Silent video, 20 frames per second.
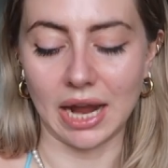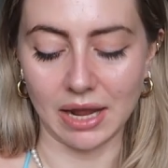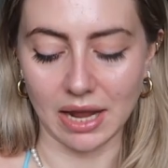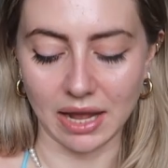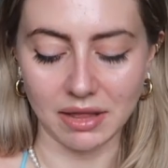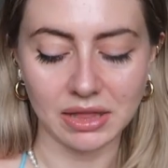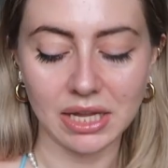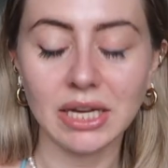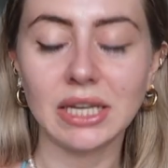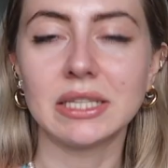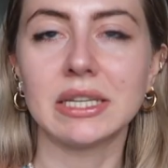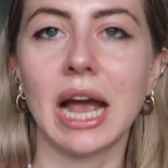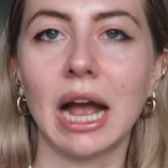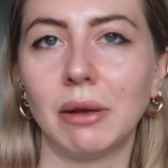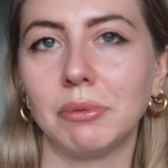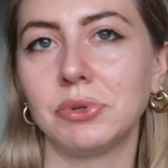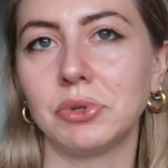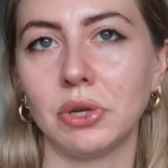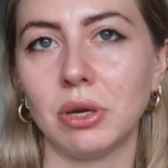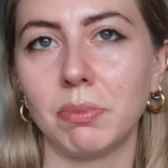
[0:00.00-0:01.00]
I, I think it's
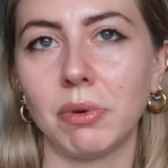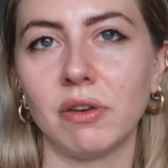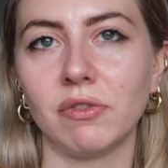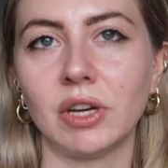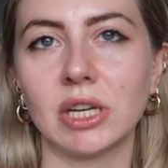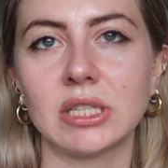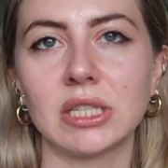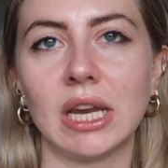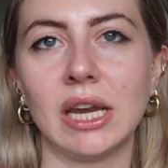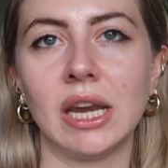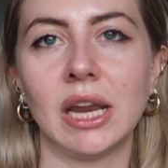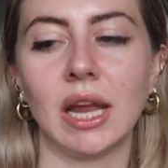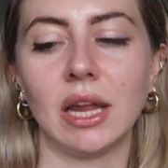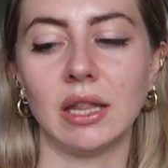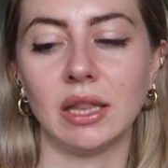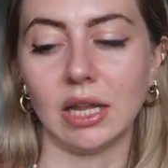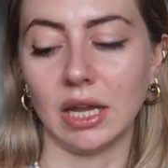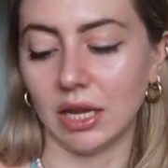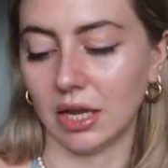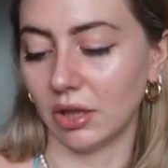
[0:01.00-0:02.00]
absolutely perfect. And
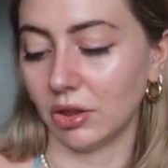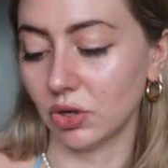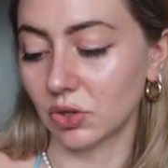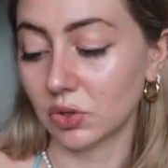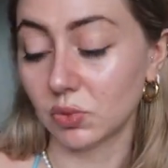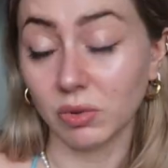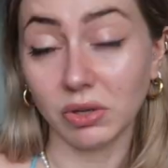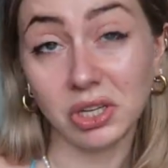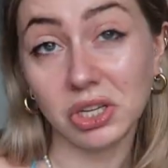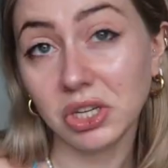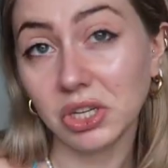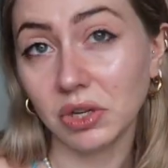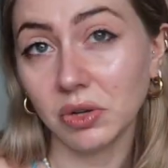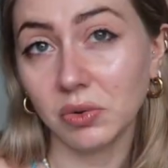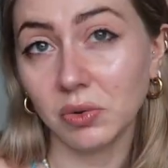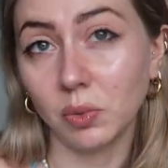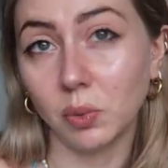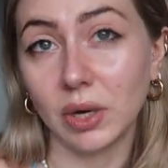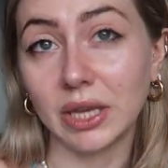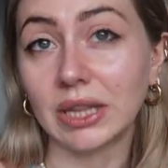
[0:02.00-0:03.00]
I think it looks really
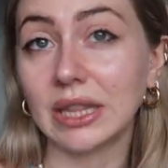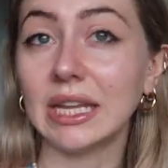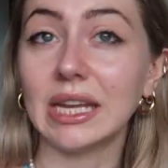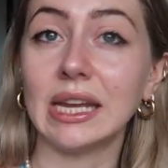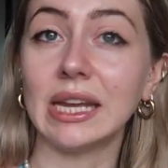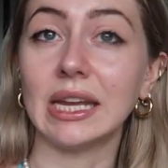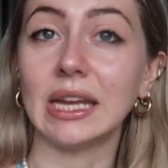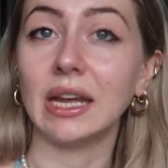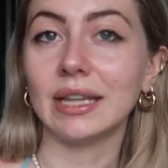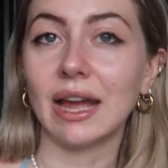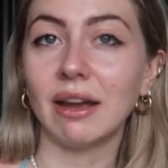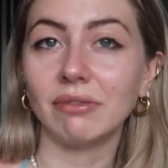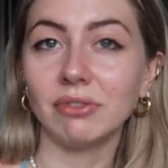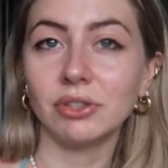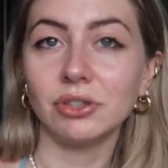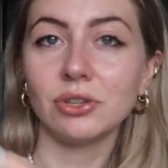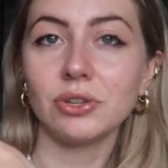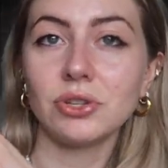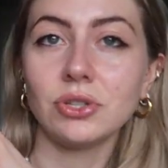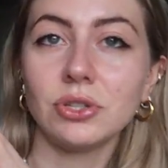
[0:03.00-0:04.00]
cute with the
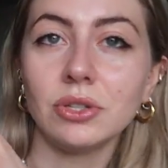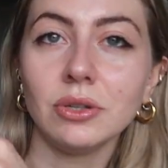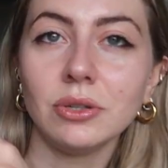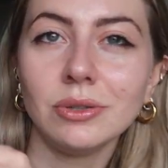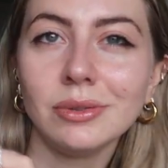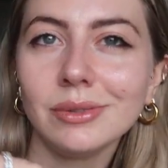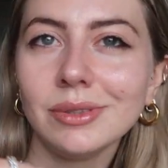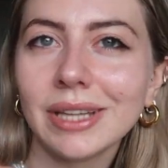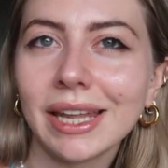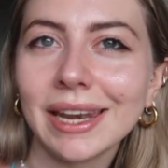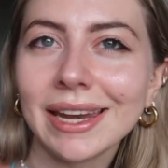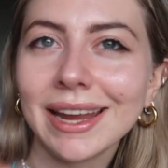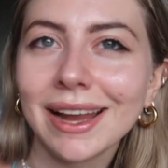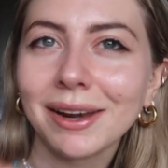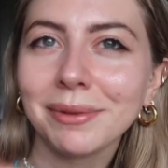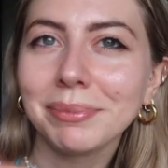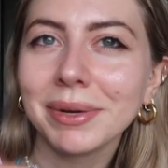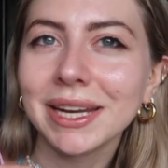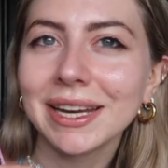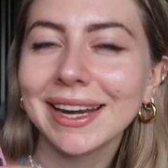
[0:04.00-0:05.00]
lavender suit, the
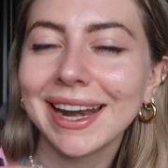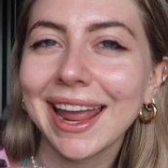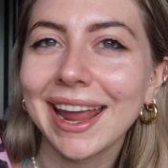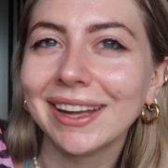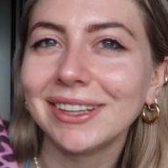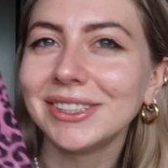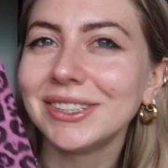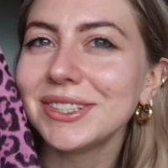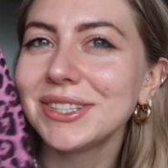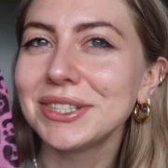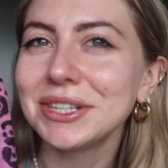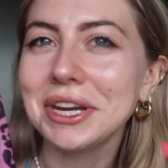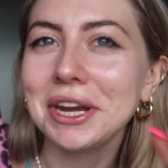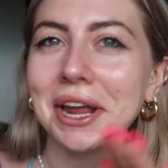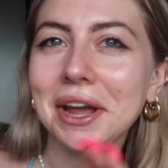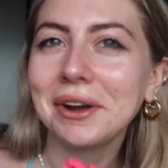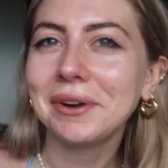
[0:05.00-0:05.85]
neon pink nails, you